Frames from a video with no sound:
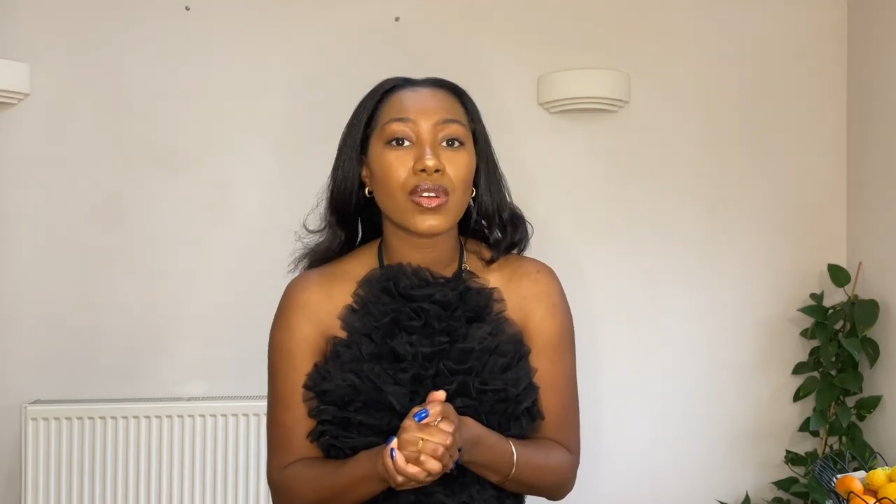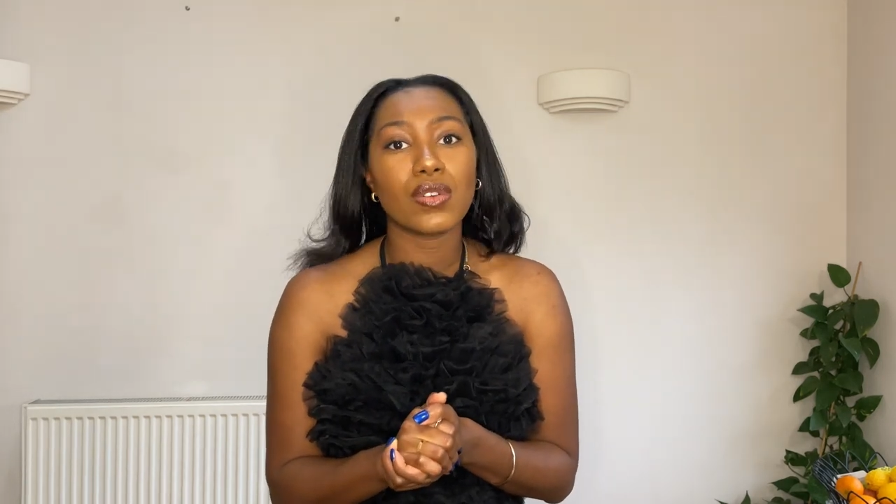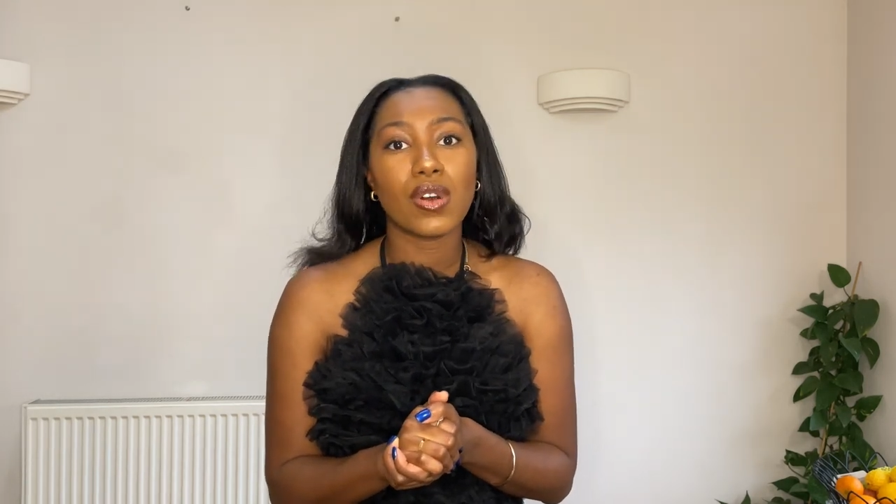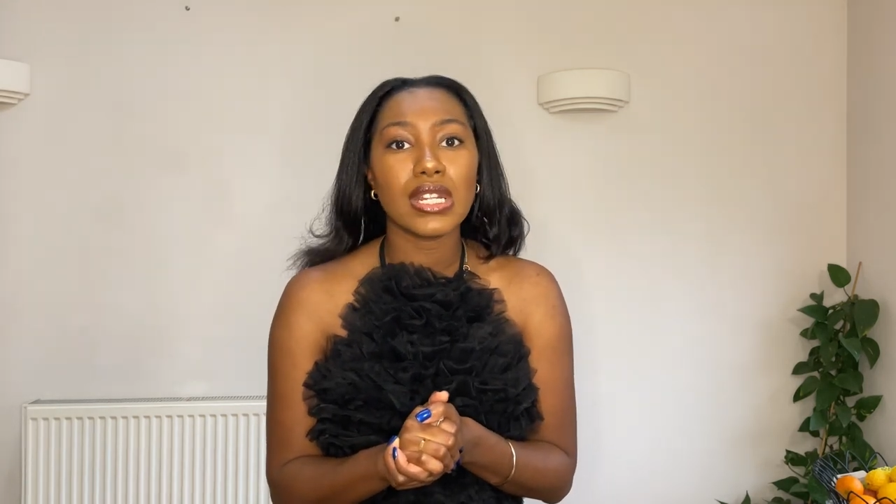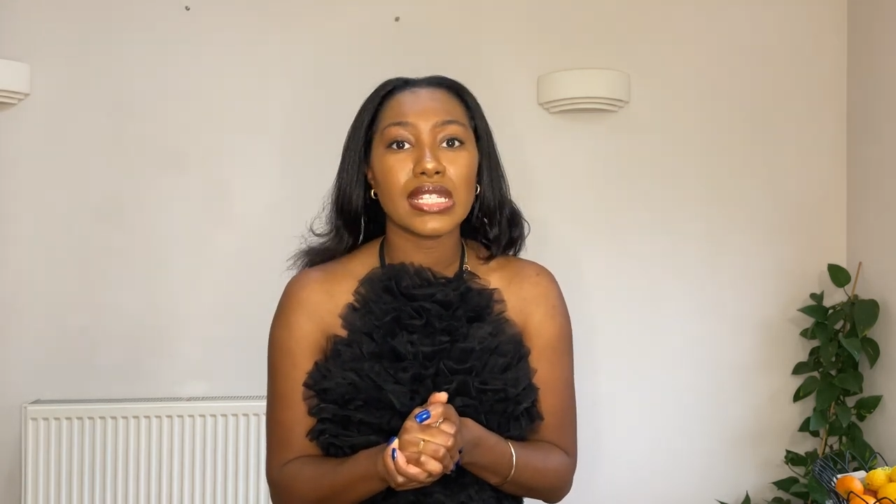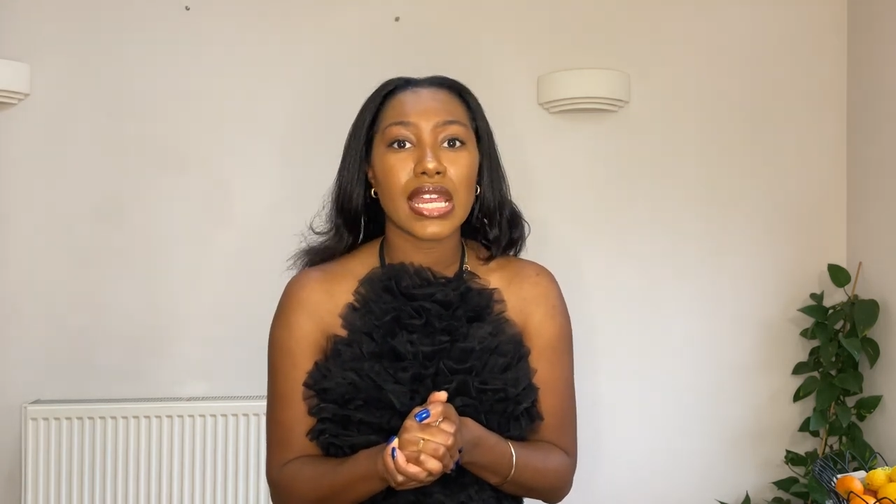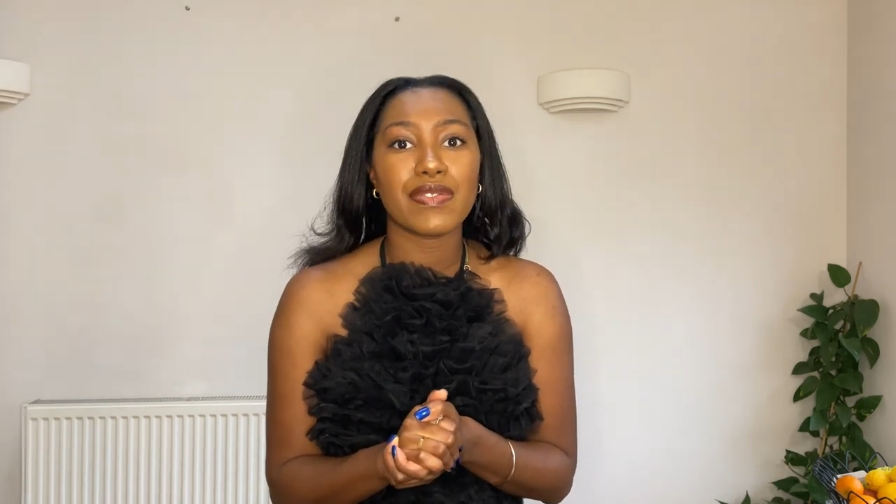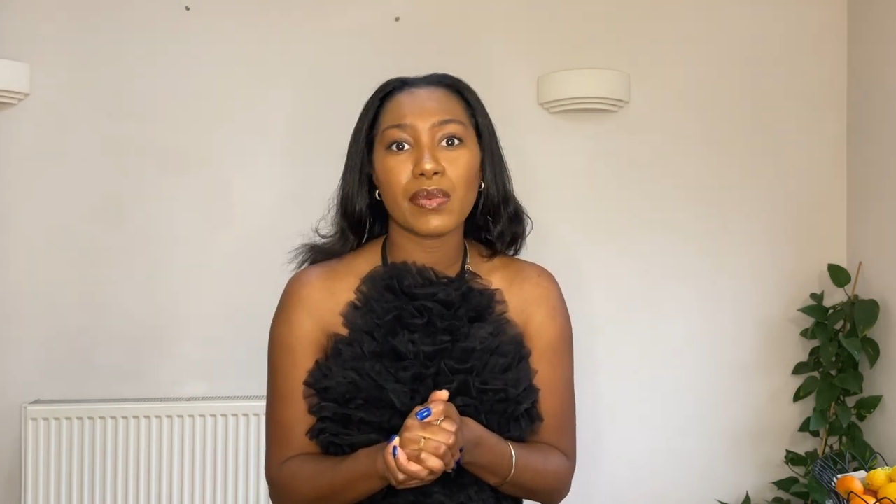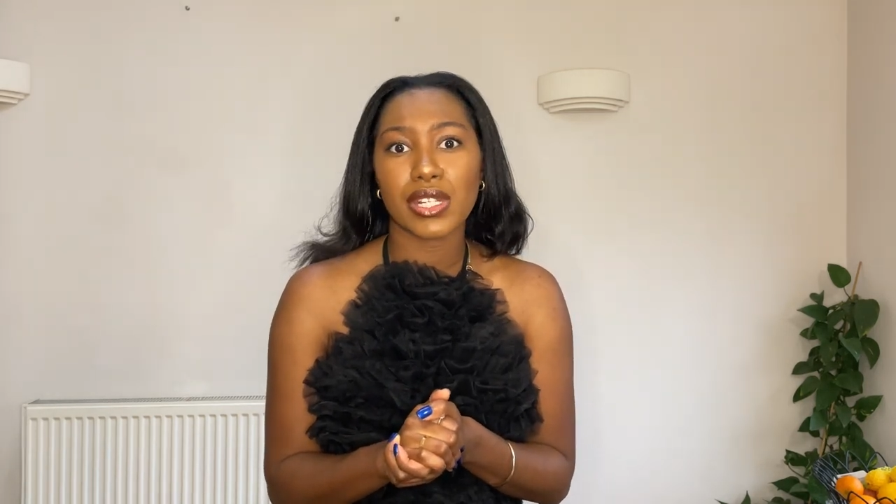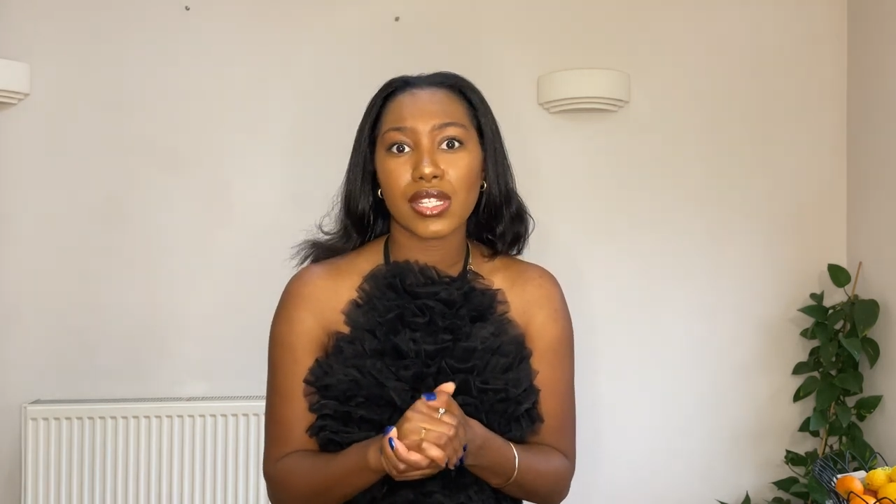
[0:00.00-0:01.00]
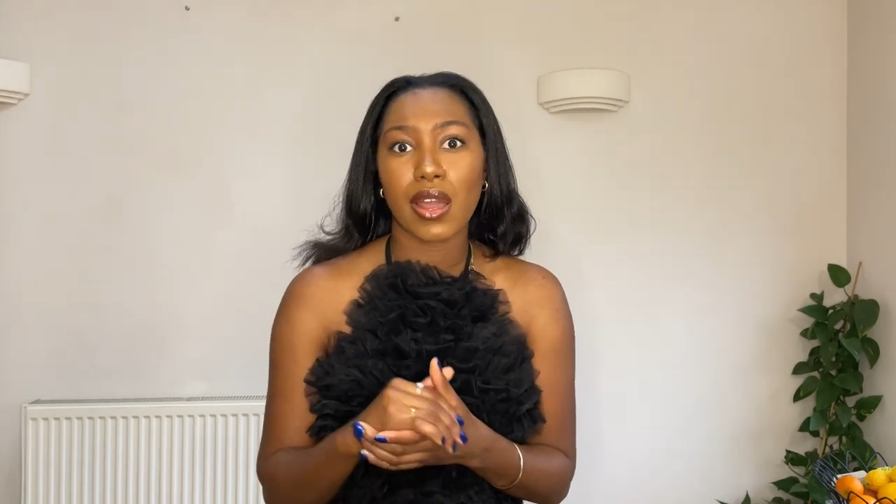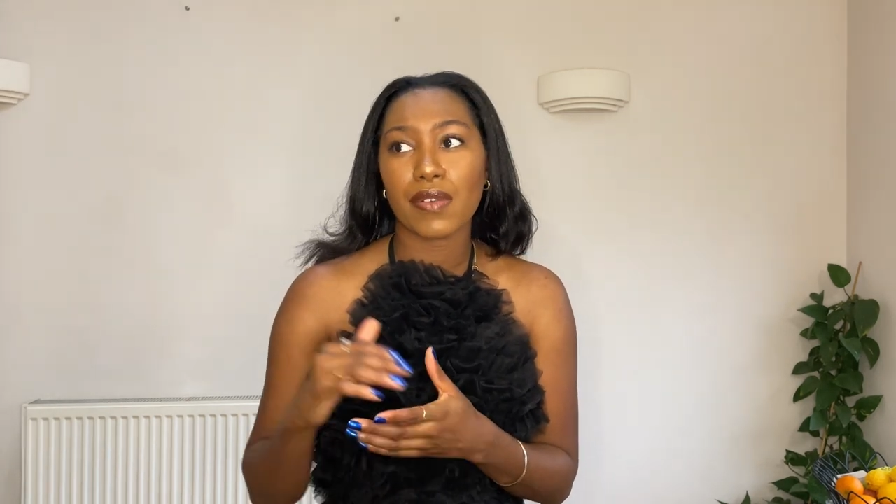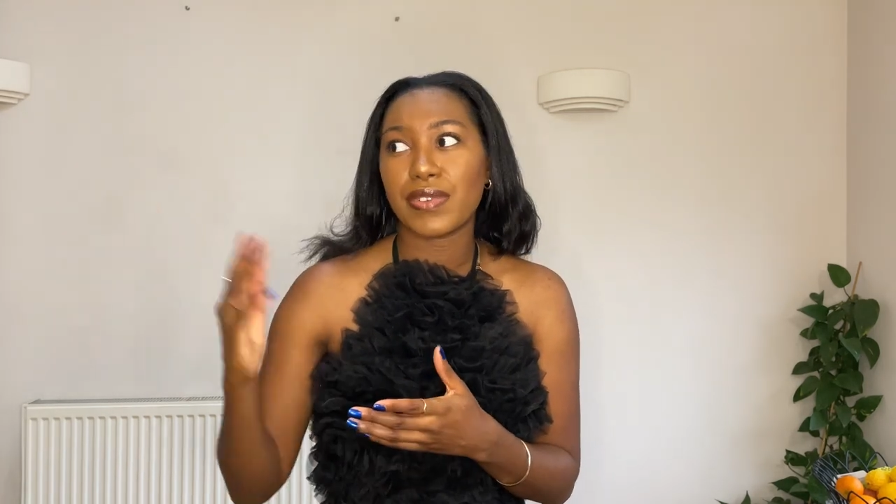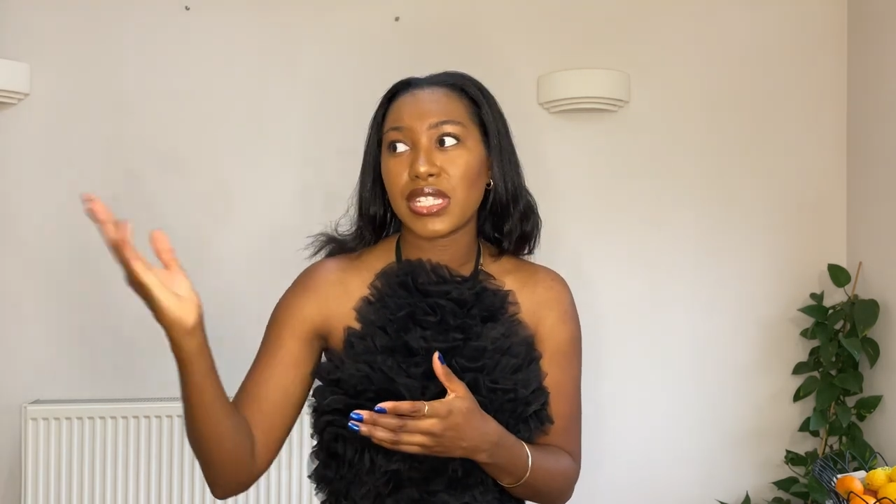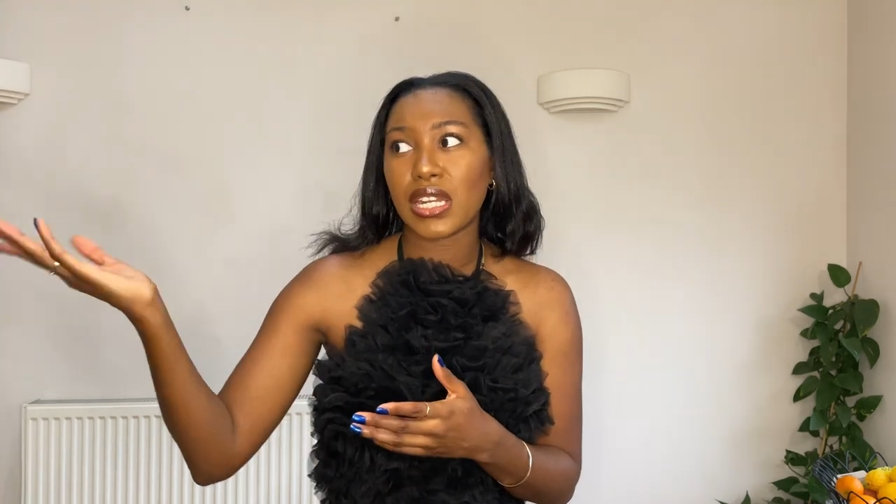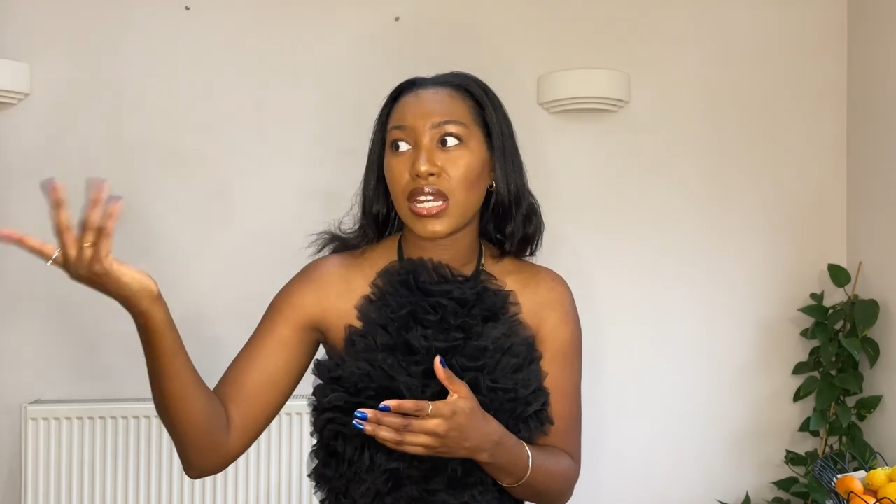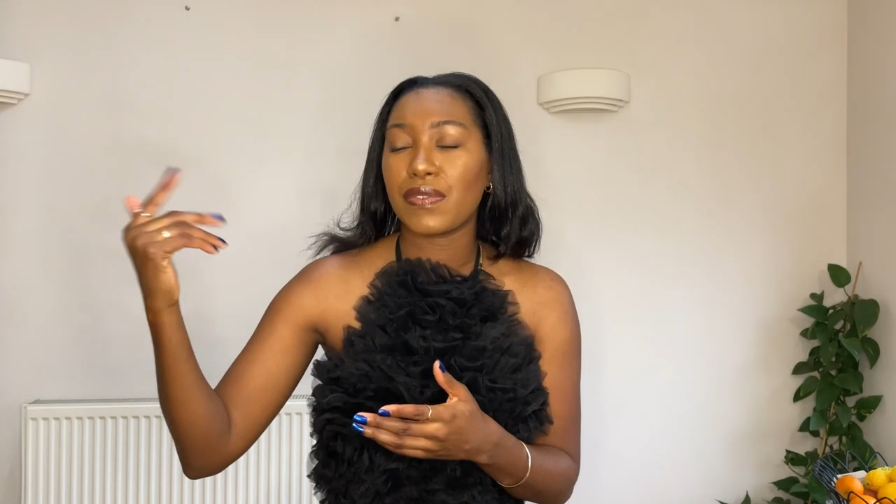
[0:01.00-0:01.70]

on holiday if you wanted to go out for dinner,